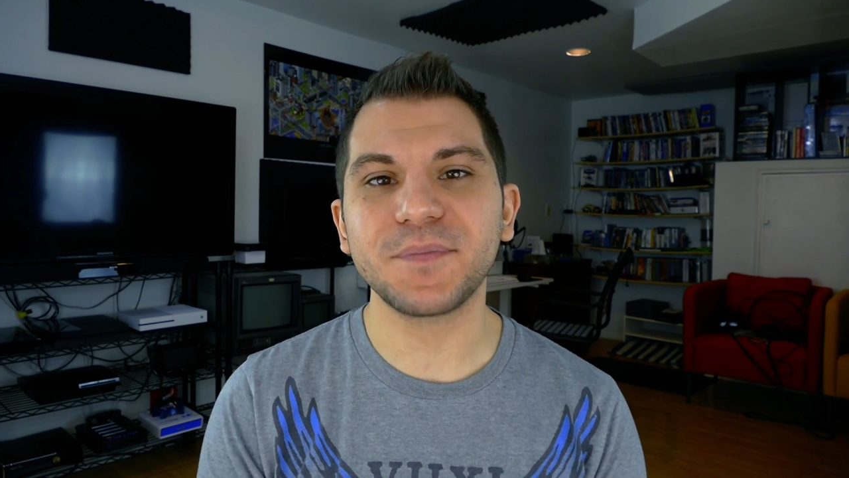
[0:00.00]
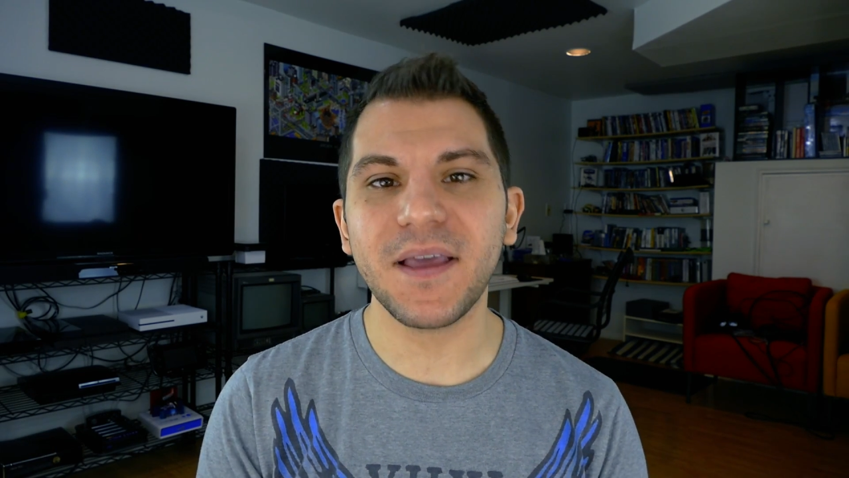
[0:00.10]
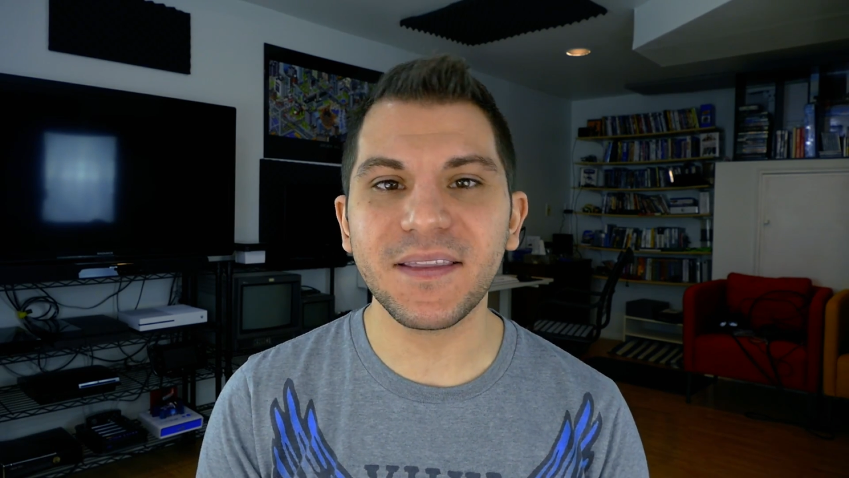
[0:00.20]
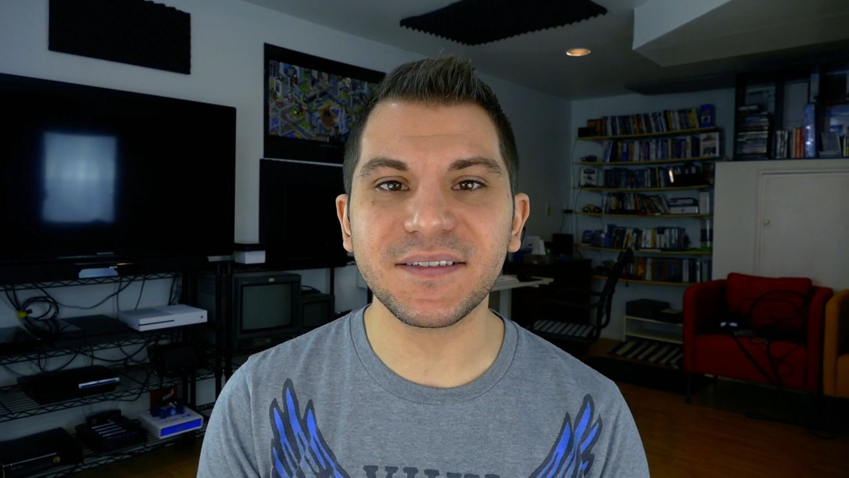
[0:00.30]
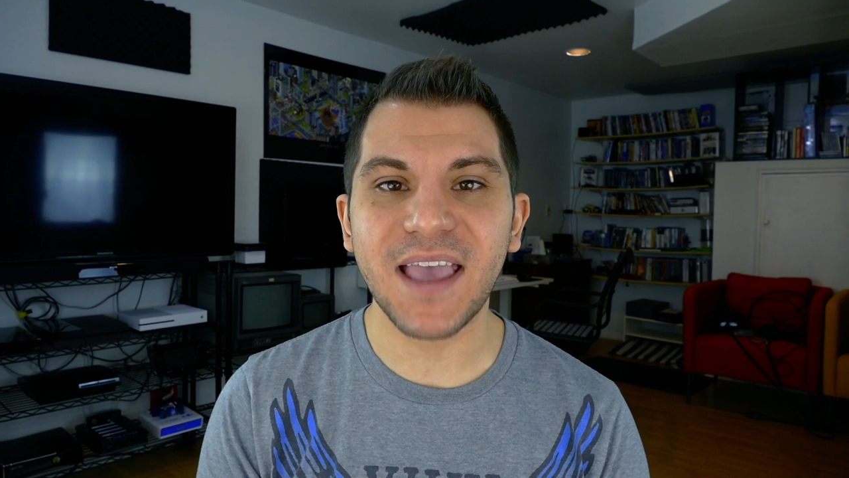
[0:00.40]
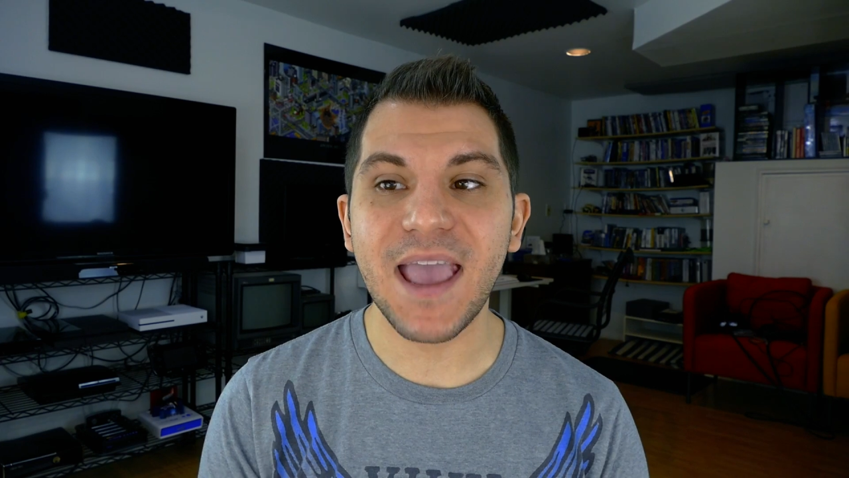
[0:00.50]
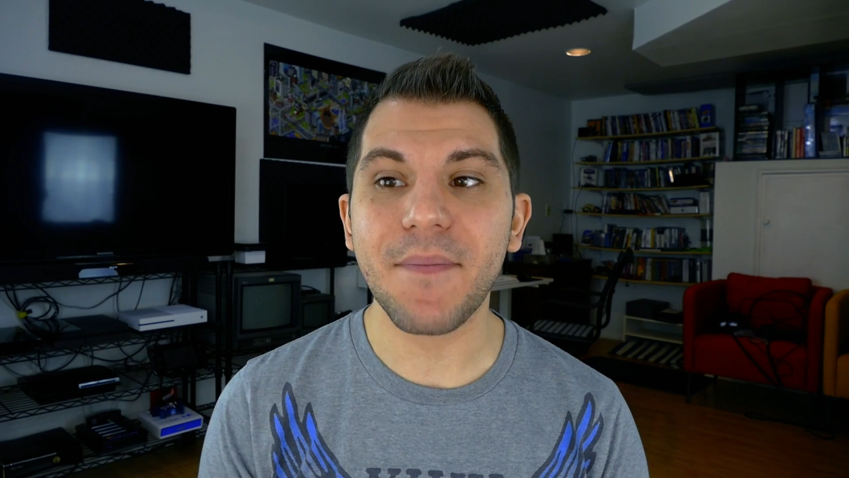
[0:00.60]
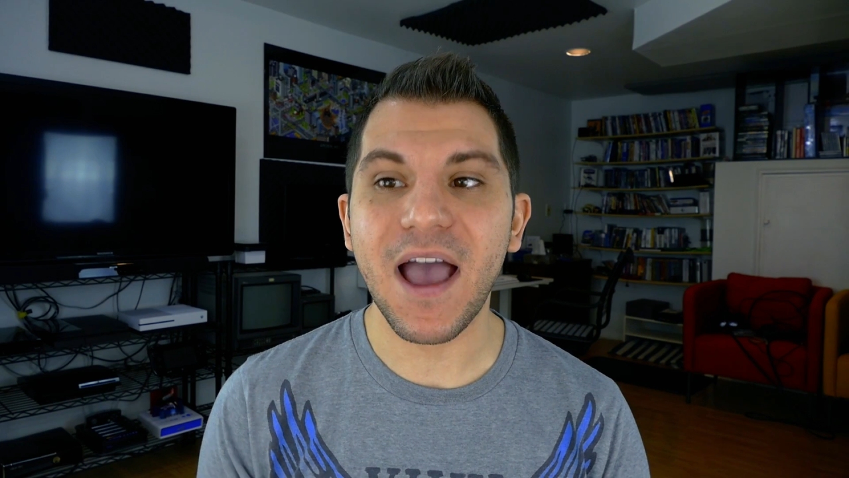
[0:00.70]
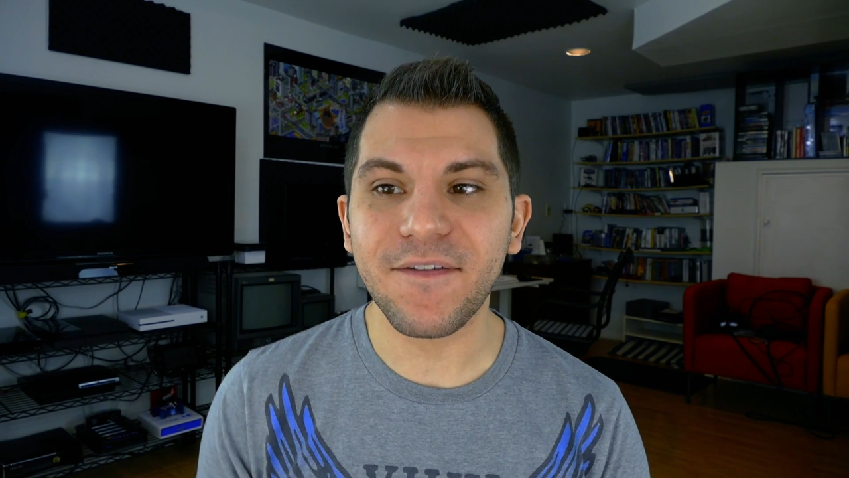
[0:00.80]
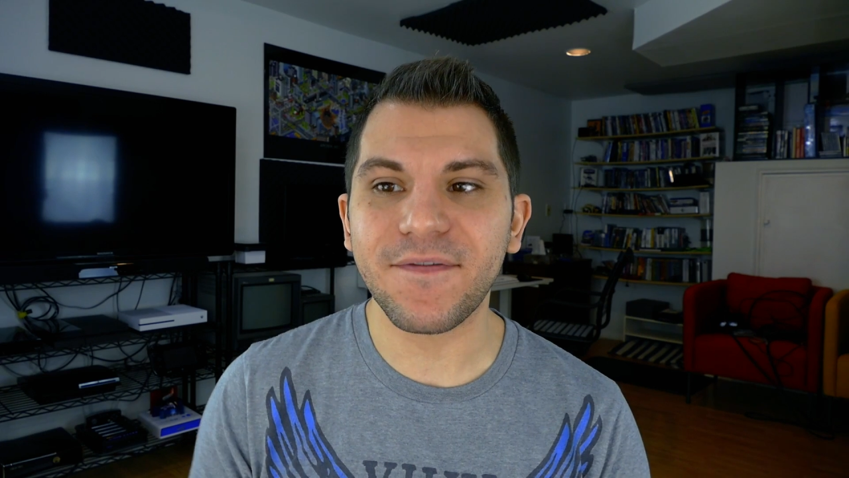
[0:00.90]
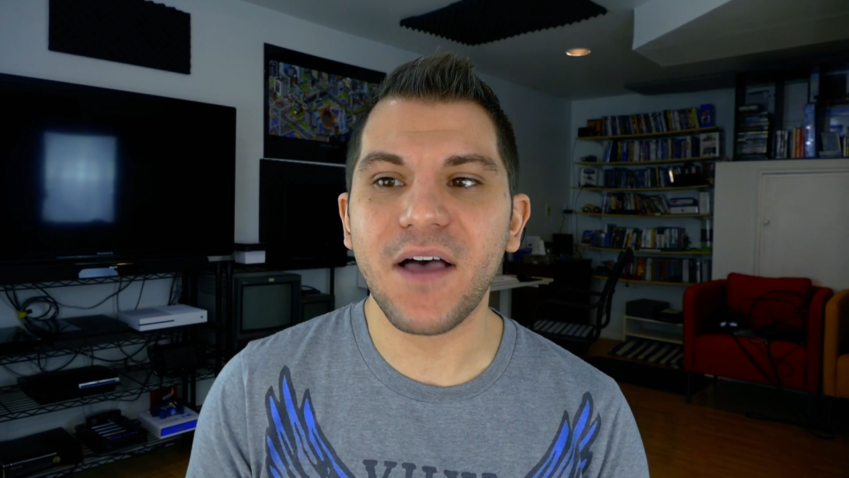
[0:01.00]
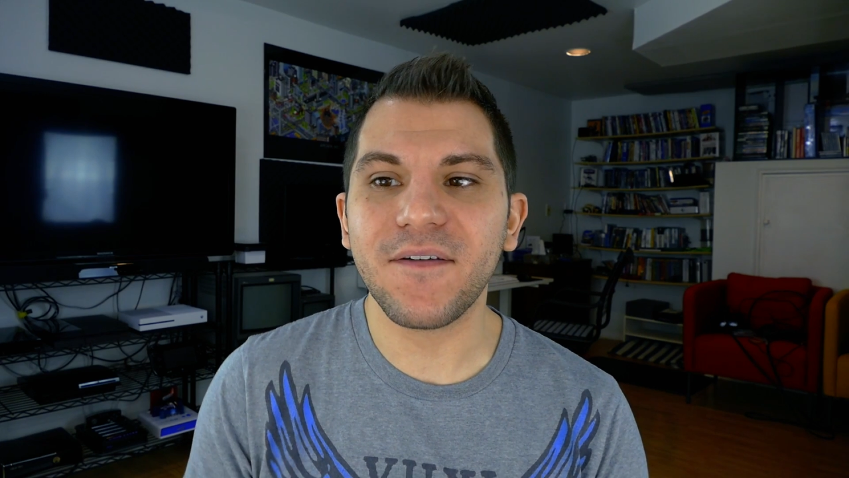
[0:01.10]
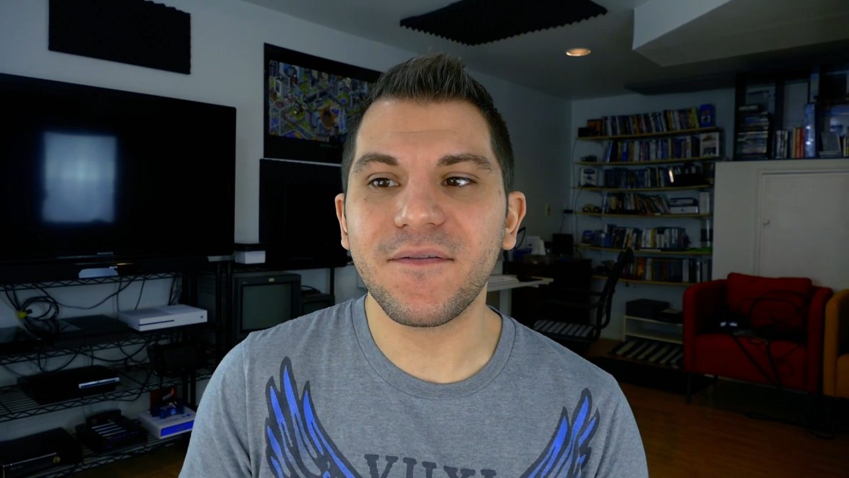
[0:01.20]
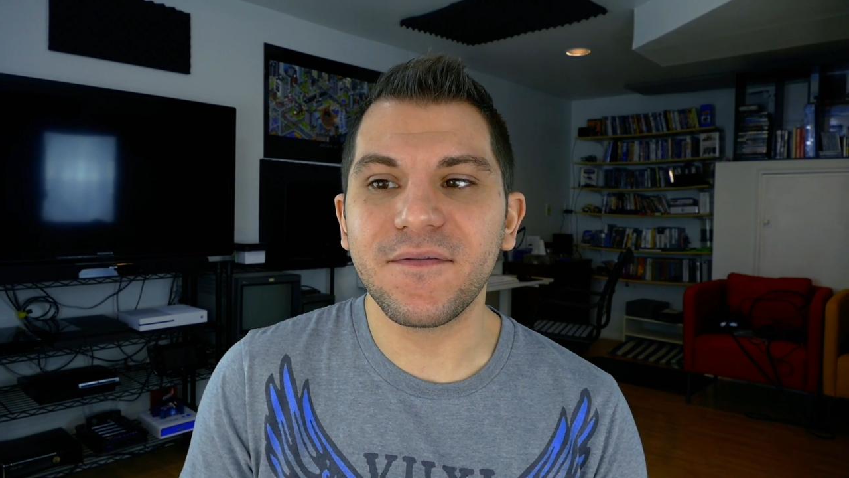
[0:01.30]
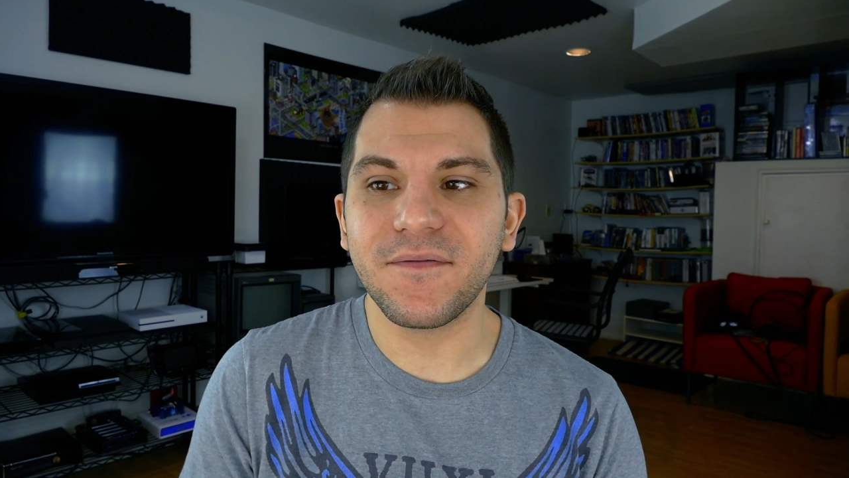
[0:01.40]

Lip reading: playing this game, I felt